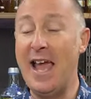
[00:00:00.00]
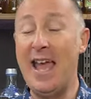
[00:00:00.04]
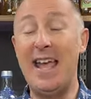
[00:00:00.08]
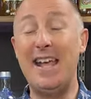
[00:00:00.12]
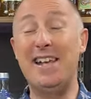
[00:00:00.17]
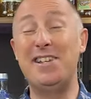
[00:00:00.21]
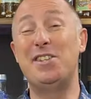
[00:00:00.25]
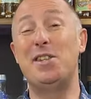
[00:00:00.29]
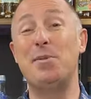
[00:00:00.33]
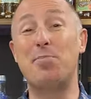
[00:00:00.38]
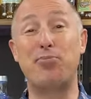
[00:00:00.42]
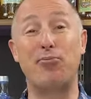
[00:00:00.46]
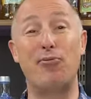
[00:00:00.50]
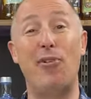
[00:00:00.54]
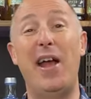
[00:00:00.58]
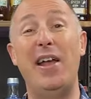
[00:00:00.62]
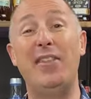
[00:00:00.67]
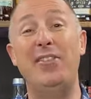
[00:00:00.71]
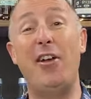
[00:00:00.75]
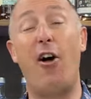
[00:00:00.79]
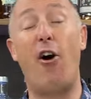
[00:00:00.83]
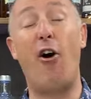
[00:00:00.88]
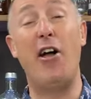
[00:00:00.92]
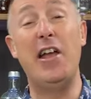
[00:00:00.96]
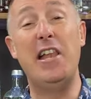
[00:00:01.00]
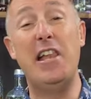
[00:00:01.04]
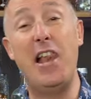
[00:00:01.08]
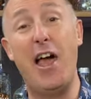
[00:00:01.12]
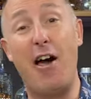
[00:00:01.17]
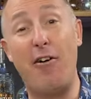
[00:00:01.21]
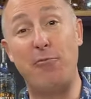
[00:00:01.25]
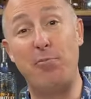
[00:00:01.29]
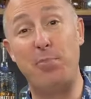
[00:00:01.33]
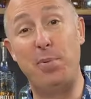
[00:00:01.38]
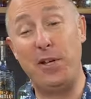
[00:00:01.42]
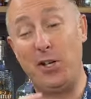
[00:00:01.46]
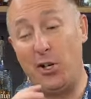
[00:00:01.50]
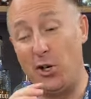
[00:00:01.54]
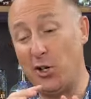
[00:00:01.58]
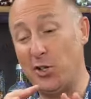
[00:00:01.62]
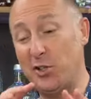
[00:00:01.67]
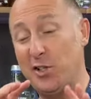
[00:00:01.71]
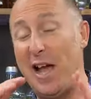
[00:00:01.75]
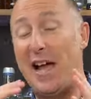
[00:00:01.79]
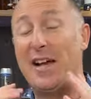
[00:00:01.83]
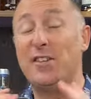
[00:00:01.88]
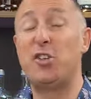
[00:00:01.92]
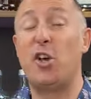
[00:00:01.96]
It's the brand that I love
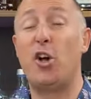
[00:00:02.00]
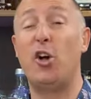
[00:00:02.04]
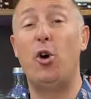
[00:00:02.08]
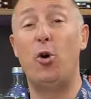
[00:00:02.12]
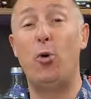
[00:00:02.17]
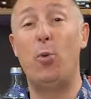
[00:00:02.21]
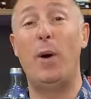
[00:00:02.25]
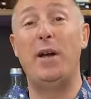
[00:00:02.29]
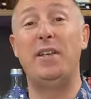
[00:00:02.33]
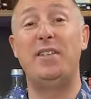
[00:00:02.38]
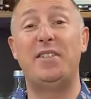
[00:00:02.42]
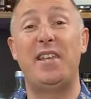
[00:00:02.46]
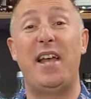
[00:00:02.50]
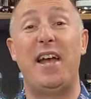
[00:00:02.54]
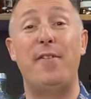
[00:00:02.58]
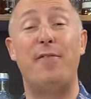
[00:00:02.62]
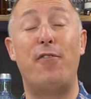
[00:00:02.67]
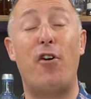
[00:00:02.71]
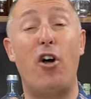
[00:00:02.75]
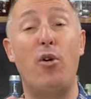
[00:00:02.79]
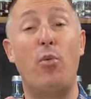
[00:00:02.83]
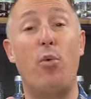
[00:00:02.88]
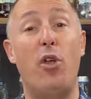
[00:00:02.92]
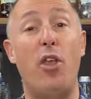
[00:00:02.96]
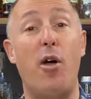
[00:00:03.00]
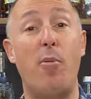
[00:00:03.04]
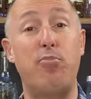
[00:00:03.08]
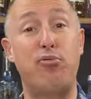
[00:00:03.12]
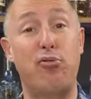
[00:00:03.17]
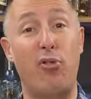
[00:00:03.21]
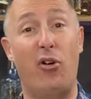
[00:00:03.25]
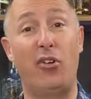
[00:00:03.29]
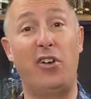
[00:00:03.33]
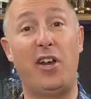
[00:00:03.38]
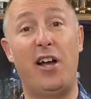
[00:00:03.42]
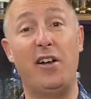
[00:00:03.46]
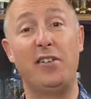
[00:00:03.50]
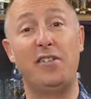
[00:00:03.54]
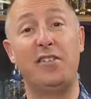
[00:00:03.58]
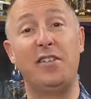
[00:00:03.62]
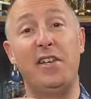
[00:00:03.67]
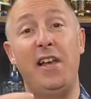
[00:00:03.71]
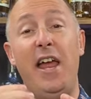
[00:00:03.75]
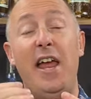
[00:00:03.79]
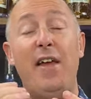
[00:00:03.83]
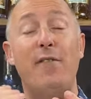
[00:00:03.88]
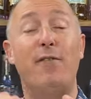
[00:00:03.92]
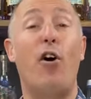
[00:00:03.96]
because, as I always say, if I want a product,
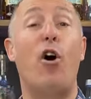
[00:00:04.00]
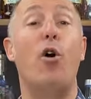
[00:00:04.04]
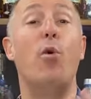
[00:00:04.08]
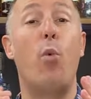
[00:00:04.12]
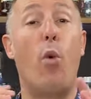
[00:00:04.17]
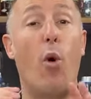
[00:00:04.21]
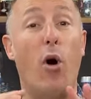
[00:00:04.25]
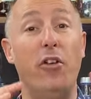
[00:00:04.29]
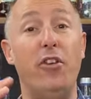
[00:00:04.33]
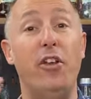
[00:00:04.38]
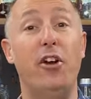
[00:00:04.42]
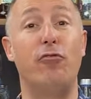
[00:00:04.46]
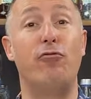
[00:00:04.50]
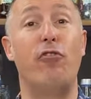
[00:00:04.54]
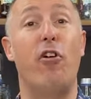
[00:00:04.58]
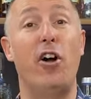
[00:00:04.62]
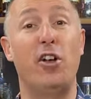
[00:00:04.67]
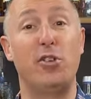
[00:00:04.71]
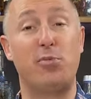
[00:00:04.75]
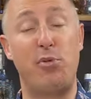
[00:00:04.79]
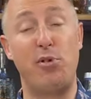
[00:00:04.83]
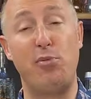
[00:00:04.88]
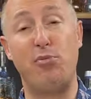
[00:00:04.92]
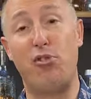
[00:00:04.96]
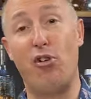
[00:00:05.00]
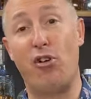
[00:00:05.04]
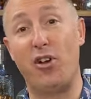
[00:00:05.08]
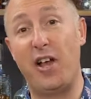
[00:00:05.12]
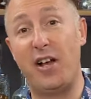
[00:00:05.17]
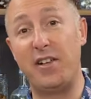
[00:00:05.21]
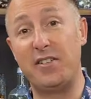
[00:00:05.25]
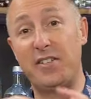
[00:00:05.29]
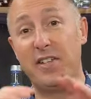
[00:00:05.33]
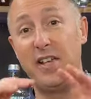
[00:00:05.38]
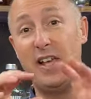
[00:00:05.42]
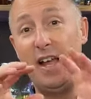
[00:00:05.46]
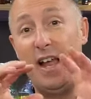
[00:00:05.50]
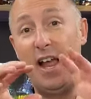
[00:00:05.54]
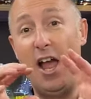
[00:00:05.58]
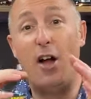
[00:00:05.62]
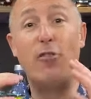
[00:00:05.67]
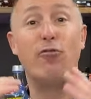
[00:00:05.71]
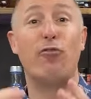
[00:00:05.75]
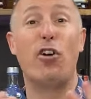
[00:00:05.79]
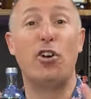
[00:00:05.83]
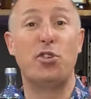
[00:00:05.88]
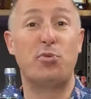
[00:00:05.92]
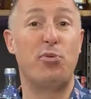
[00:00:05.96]
if I want a raspberry product, a
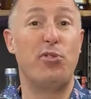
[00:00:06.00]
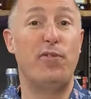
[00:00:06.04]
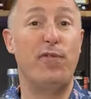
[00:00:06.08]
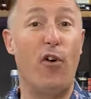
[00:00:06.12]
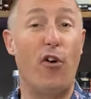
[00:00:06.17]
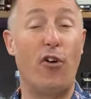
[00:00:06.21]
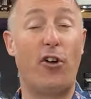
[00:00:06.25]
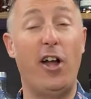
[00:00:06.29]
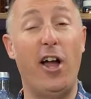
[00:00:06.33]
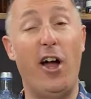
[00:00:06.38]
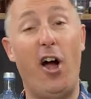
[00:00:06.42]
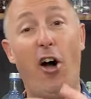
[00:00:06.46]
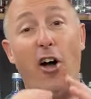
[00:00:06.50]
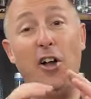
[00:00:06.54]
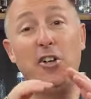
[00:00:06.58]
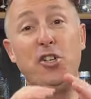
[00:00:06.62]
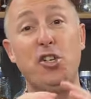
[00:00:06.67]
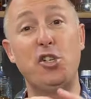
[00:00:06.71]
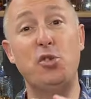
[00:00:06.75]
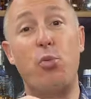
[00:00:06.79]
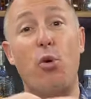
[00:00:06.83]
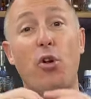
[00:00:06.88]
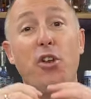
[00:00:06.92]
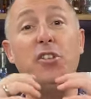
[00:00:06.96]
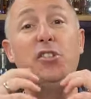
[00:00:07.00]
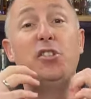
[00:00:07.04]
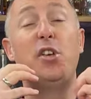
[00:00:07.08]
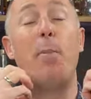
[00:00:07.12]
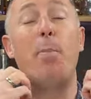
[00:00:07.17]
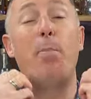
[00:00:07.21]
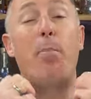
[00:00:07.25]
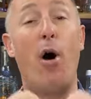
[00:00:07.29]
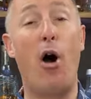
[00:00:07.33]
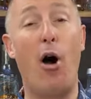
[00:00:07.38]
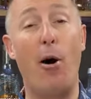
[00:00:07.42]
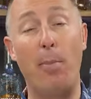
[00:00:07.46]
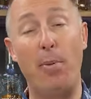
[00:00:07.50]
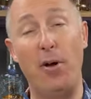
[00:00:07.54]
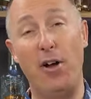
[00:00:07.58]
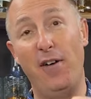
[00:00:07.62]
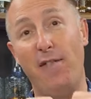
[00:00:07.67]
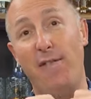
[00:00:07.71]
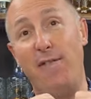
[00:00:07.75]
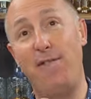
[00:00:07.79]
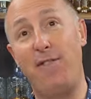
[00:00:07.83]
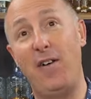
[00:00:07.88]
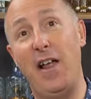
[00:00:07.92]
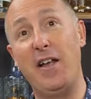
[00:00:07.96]
raspberry vodka, I just want it to pop a
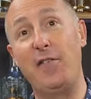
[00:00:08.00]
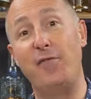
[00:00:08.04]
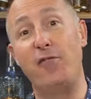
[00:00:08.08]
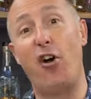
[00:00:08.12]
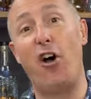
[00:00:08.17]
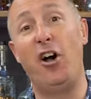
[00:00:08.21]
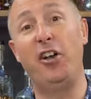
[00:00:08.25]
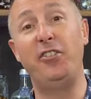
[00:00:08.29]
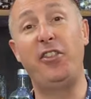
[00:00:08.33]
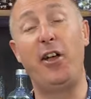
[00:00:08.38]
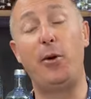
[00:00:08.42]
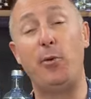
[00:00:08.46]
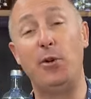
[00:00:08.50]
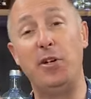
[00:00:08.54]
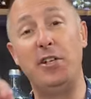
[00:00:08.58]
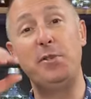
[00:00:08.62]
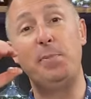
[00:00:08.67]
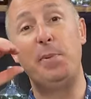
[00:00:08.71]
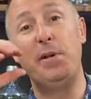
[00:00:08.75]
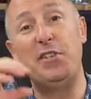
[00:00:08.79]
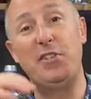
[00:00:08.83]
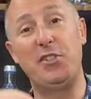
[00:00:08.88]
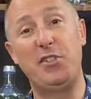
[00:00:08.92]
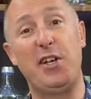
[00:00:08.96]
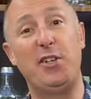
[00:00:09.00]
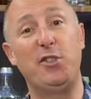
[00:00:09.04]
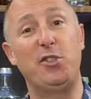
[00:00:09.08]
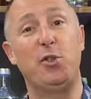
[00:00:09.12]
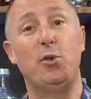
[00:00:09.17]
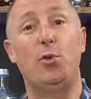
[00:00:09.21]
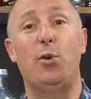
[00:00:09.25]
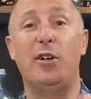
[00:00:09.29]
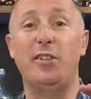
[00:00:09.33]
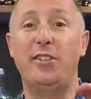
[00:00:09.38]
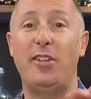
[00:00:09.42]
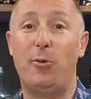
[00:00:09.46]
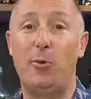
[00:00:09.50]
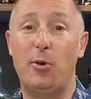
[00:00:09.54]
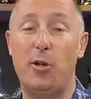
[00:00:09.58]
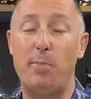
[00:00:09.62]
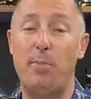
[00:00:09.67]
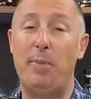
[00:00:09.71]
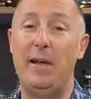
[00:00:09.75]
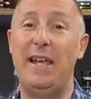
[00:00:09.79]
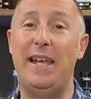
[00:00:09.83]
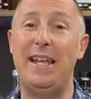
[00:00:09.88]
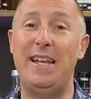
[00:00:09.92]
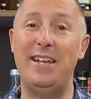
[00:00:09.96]
flavour. I don't want it to be subtle. I don't want it to
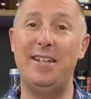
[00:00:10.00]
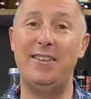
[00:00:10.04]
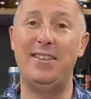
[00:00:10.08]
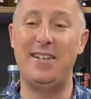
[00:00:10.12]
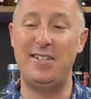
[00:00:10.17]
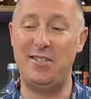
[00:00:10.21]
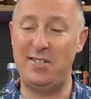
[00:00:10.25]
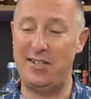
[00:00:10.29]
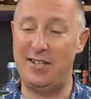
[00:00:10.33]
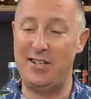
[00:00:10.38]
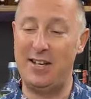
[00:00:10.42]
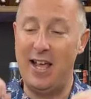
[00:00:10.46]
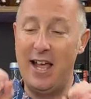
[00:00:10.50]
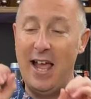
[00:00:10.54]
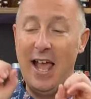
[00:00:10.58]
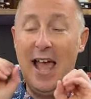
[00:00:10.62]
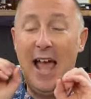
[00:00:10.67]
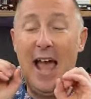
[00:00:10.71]
be in the distance.